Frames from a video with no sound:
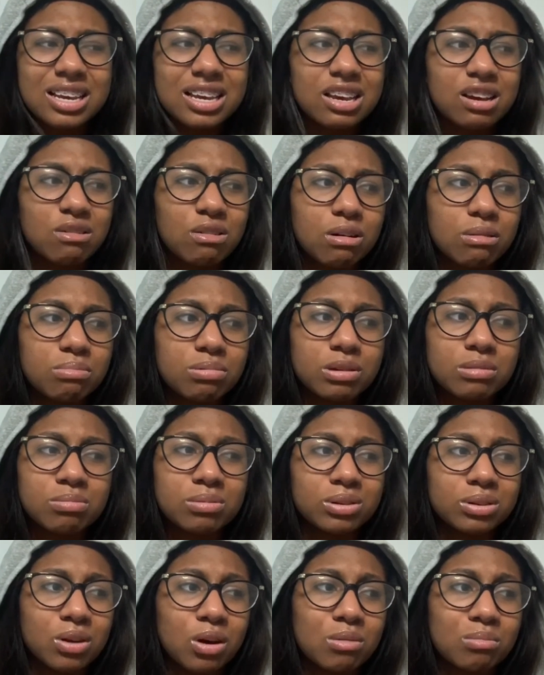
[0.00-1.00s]
on
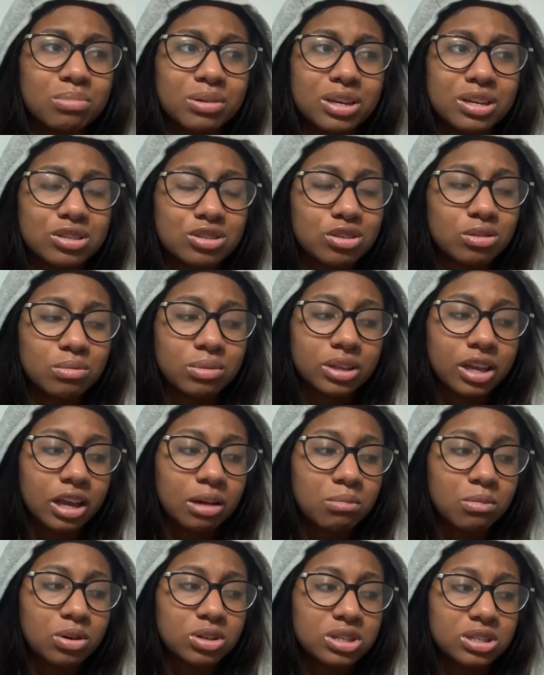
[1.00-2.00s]
people don't be in tune with their
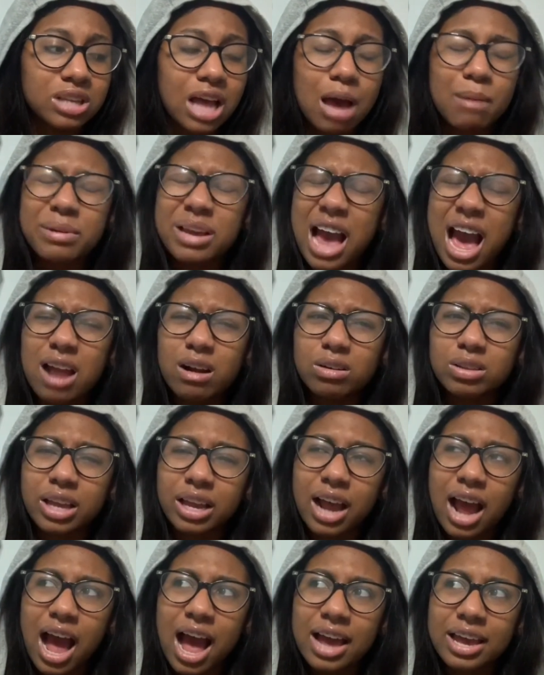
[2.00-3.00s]
emotions. I mean, I don't
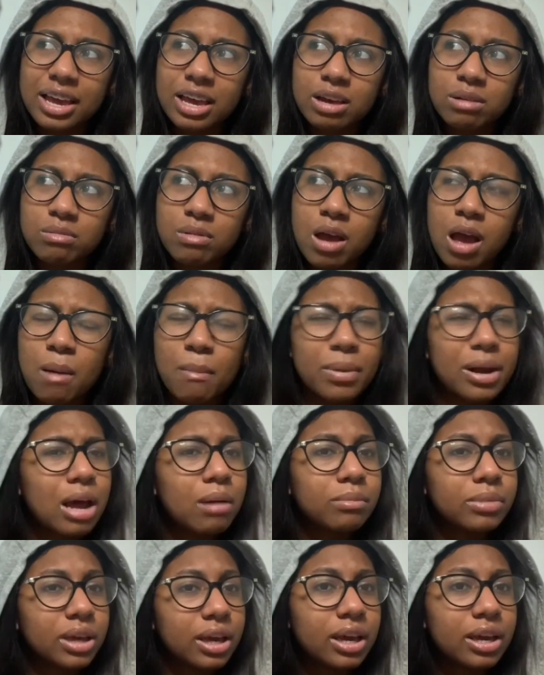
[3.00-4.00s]
think I am, but
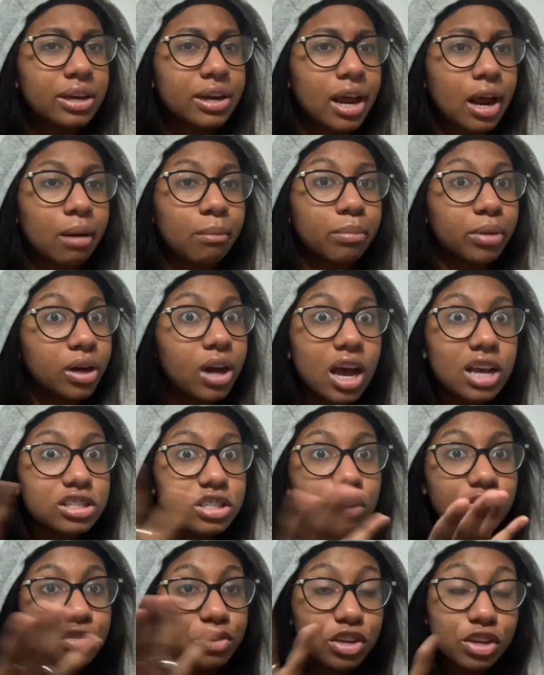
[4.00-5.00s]
I'm getting there because
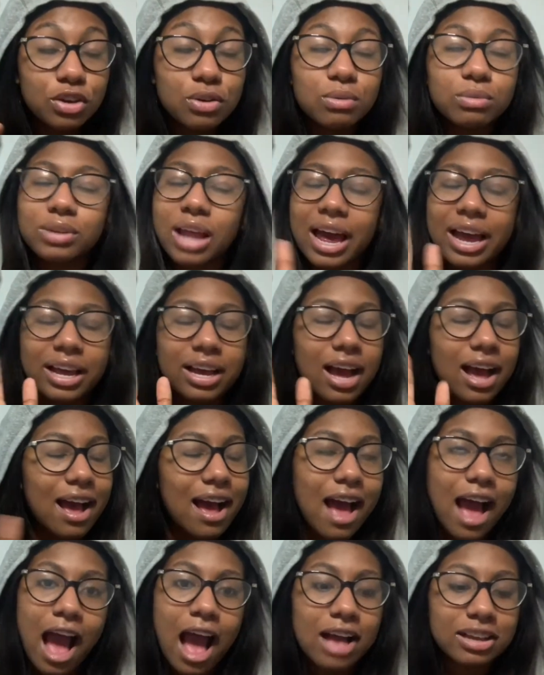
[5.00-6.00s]
of you. Like,
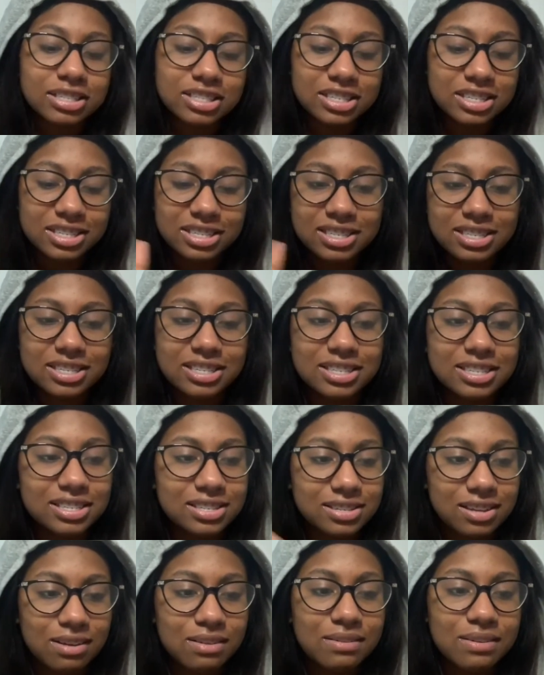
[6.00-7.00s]
I just
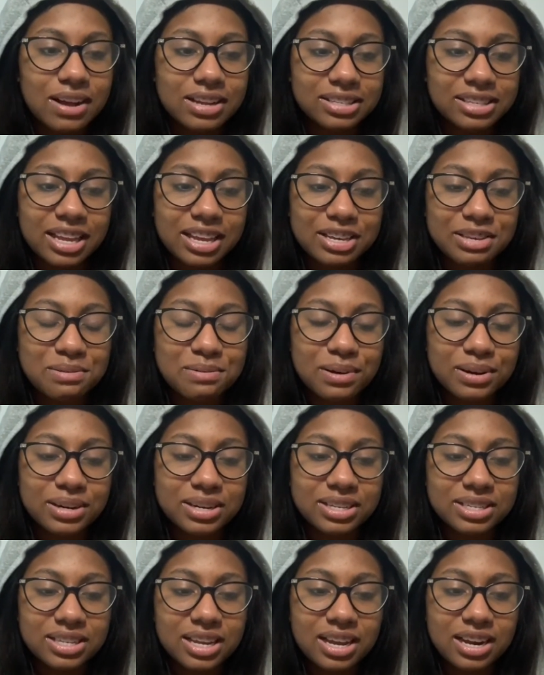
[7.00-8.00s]
don't think you
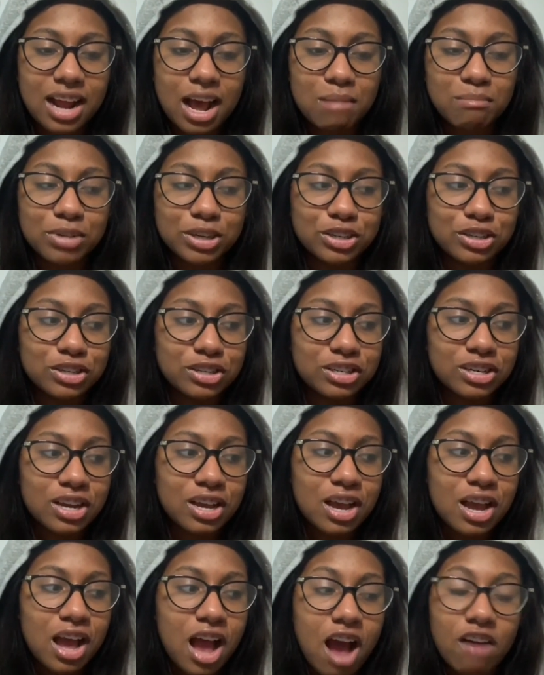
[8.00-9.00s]
understand how much
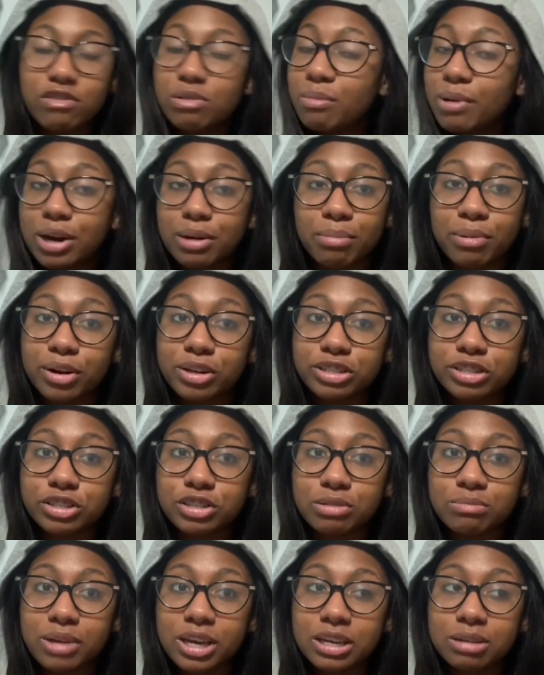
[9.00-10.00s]
of a better
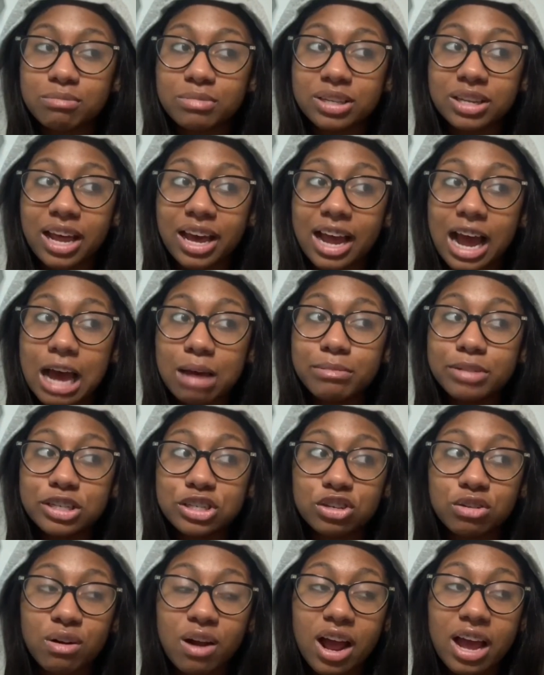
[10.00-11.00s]
person you make me. Like, I be
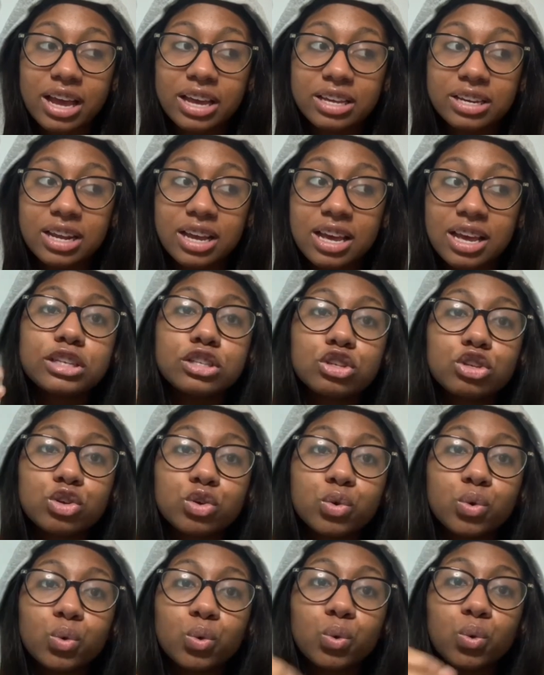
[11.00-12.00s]
trying
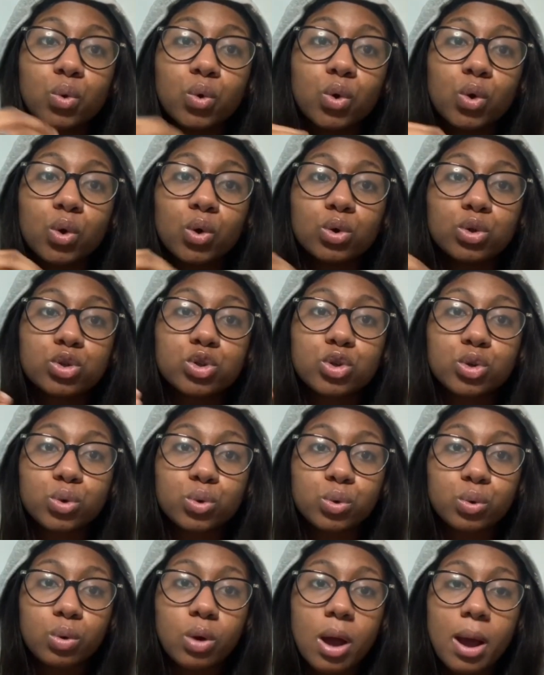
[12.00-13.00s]
to
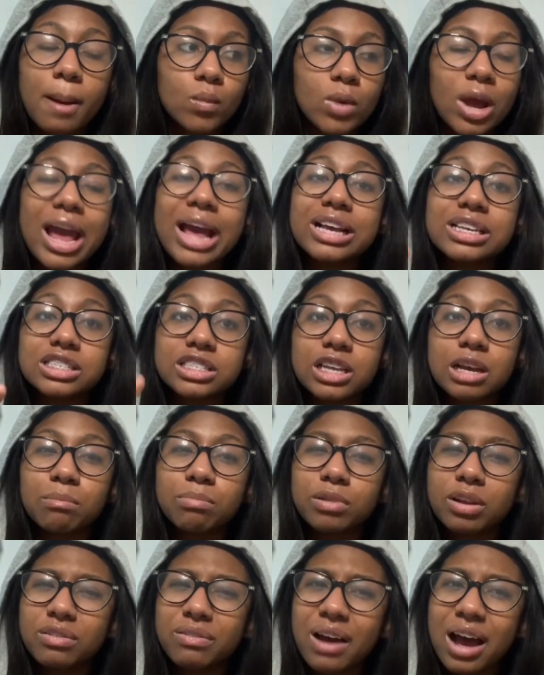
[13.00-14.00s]
to
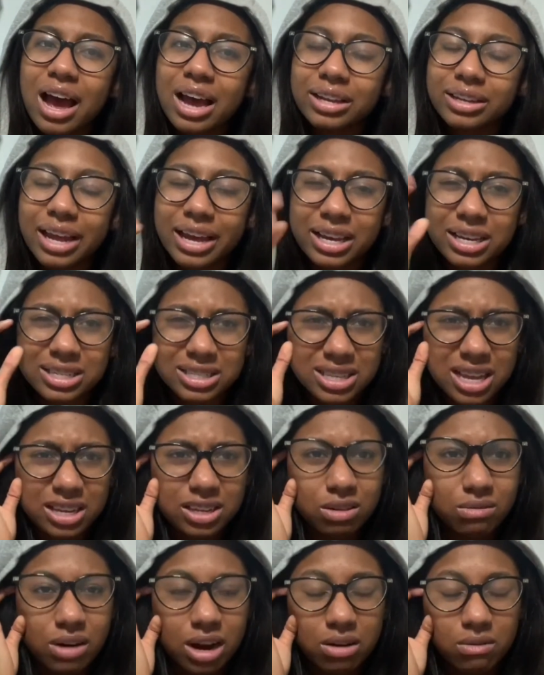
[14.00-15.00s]
exemplify. Like, is that
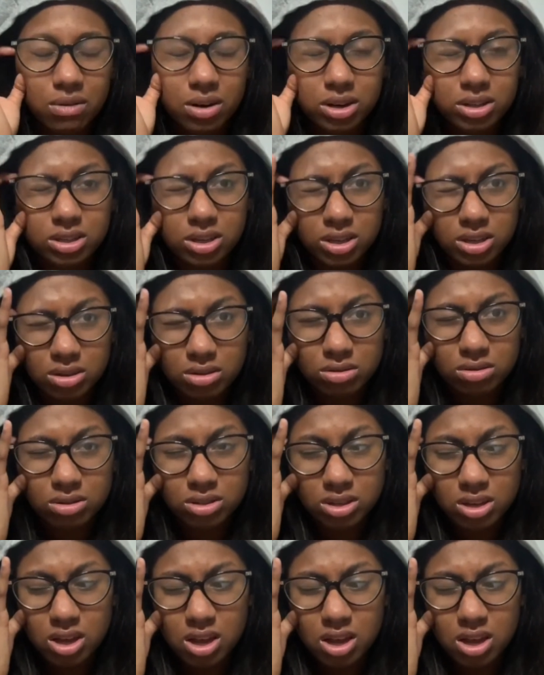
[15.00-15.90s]
the right word to use?